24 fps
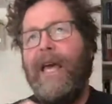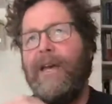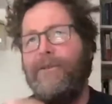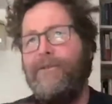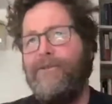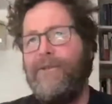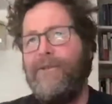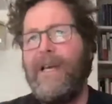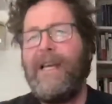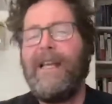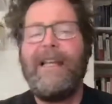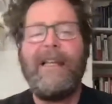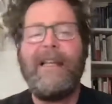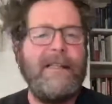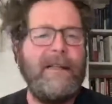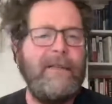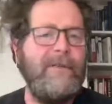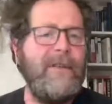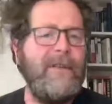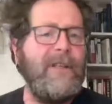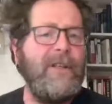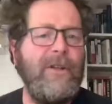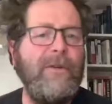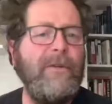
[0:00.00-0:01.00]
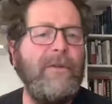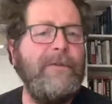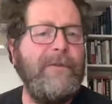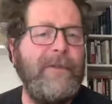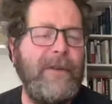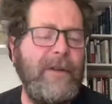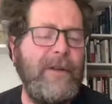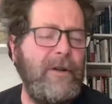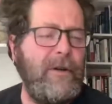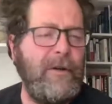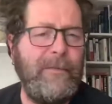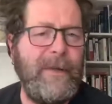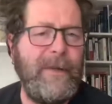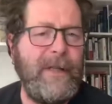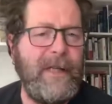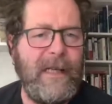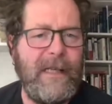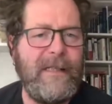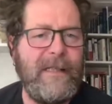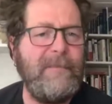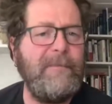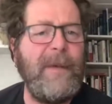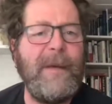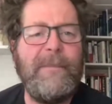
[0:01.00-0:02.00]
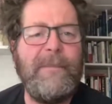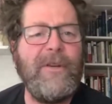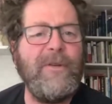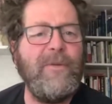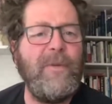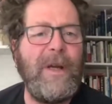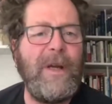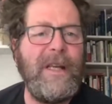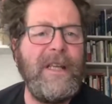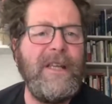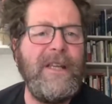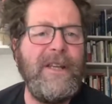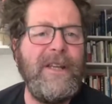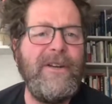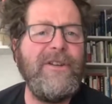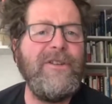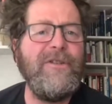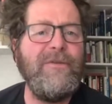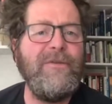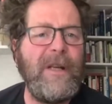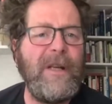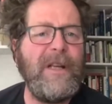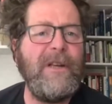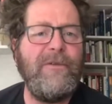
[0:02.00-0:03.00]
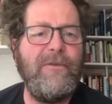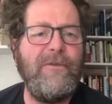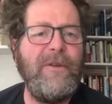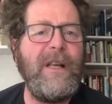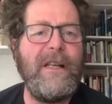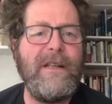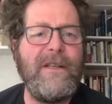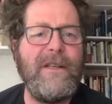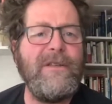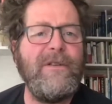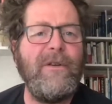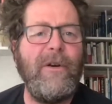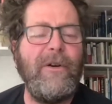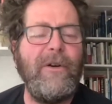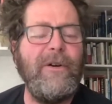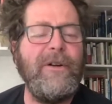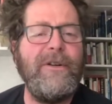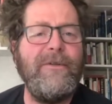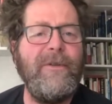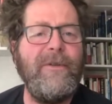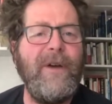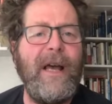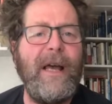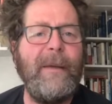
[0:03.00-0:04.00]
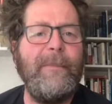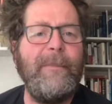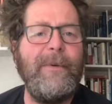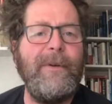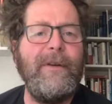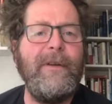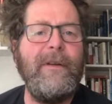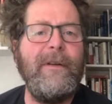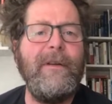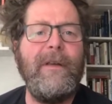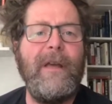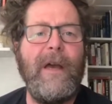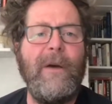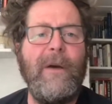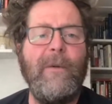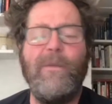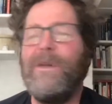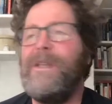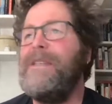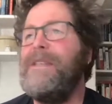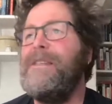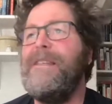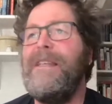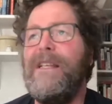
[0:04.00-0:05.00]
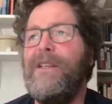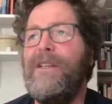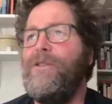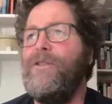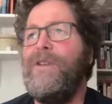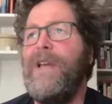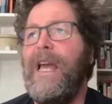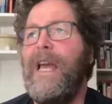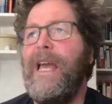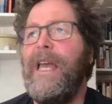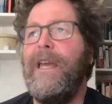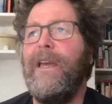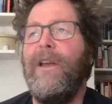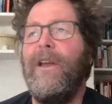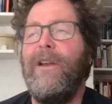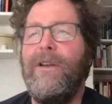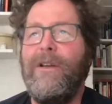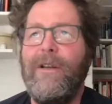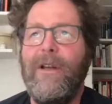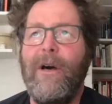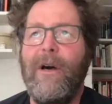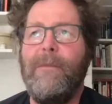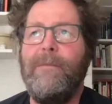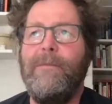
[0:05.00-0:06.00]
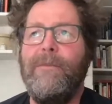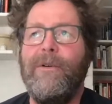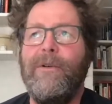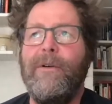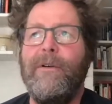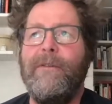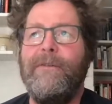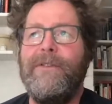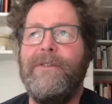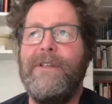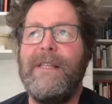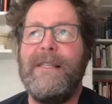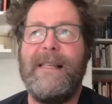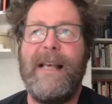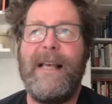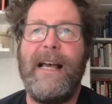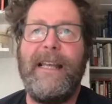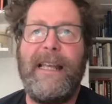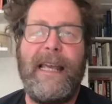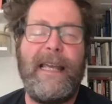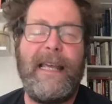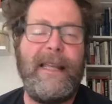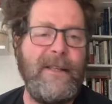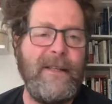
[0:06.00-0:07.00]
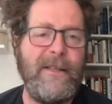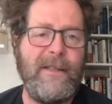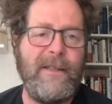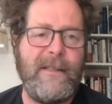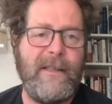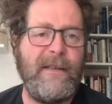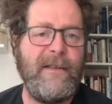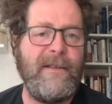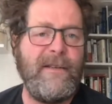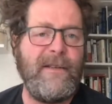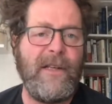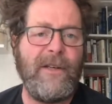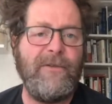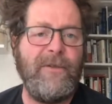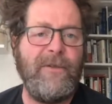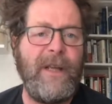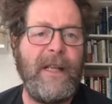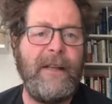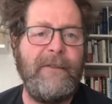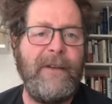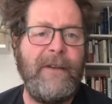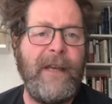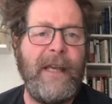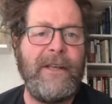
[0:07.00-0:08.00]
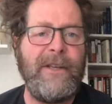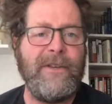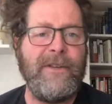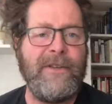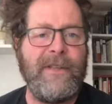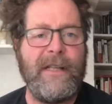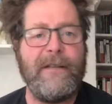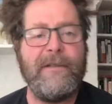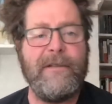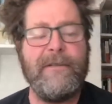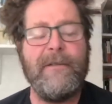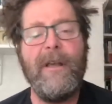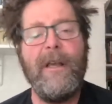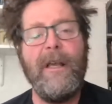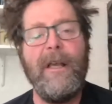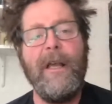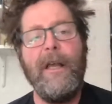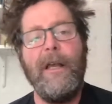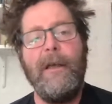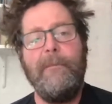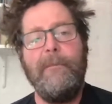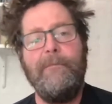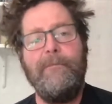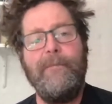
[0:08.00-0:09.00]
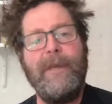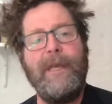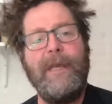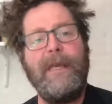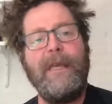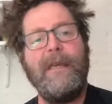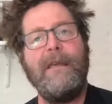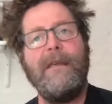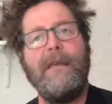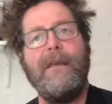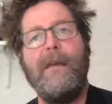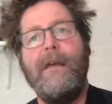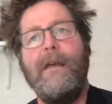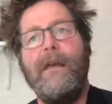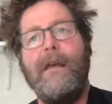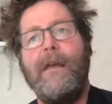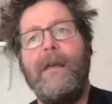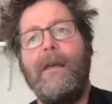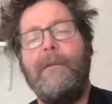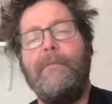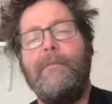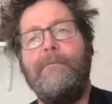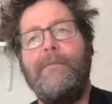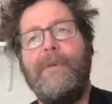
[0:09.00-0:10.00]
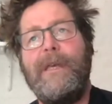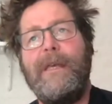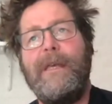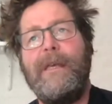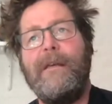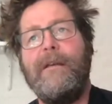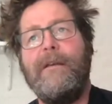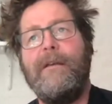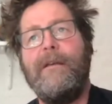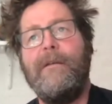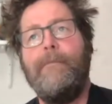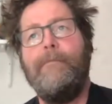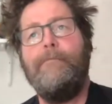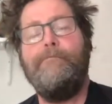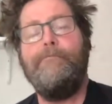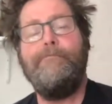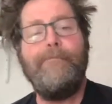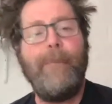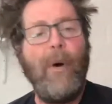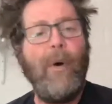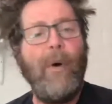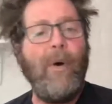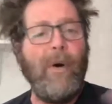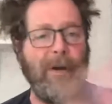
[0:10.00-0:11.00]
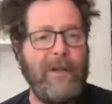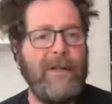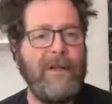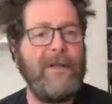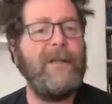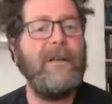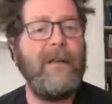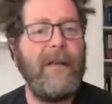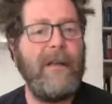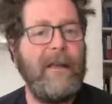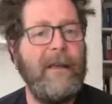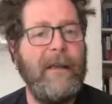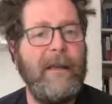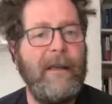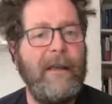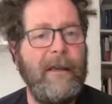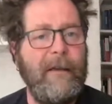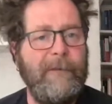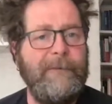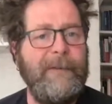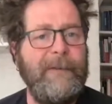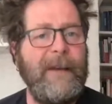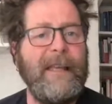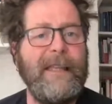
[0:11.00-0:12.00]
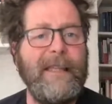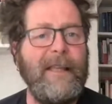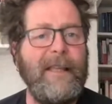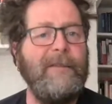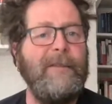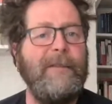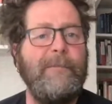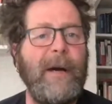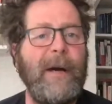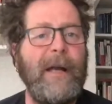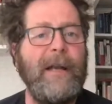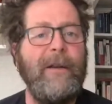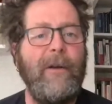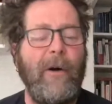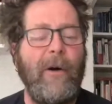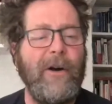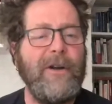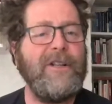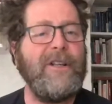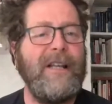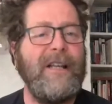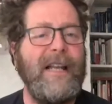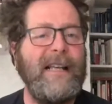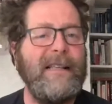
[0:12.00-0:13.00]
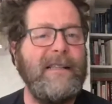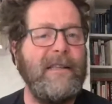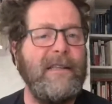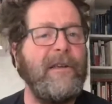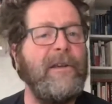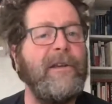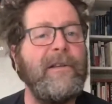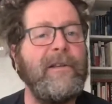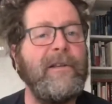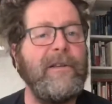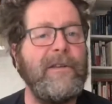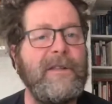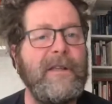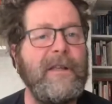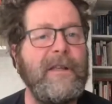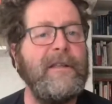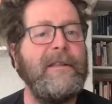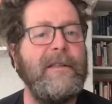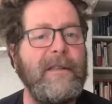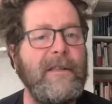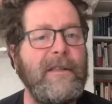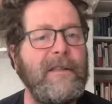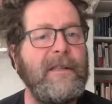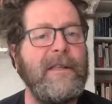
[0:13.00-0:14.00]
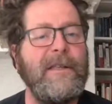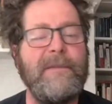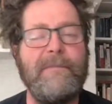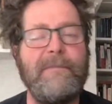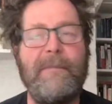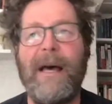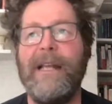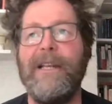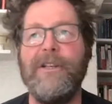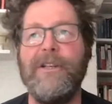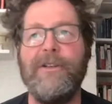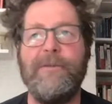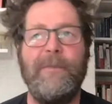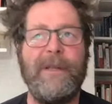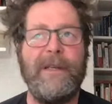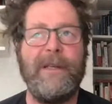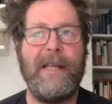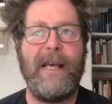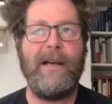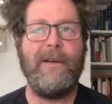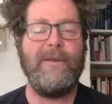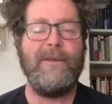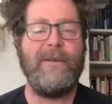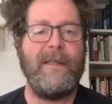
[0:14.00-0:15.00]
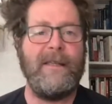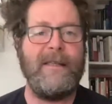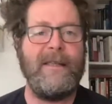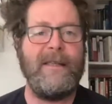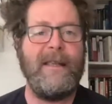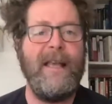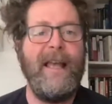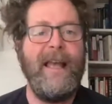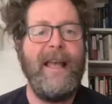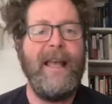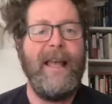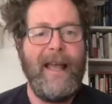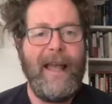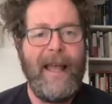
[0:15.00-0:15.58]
a relatively new phenomenon, maybe 20 years when it really started to happen. And we see today a number of design agencies and creative agencies being being bought effectively by large classical consultancies, management houses,